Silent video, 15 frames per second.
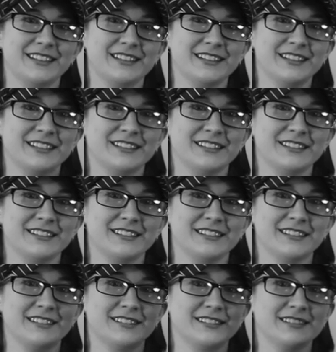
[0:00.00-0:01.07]

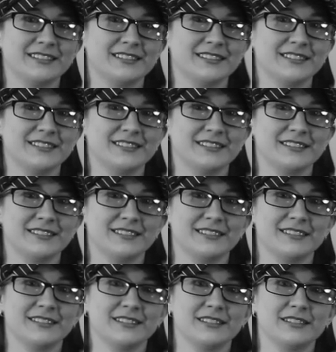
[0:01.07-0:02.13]

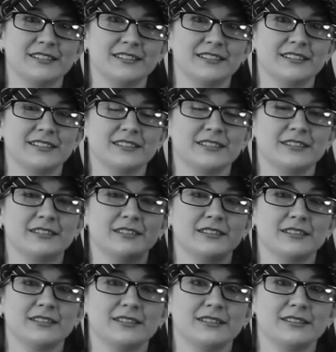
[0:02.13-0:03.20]

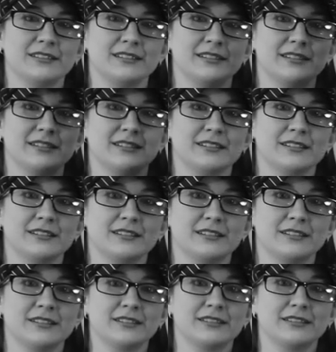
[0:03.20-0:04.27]

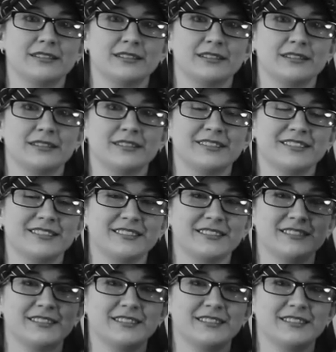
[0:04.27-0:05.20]
No words are spoken by the person on screen.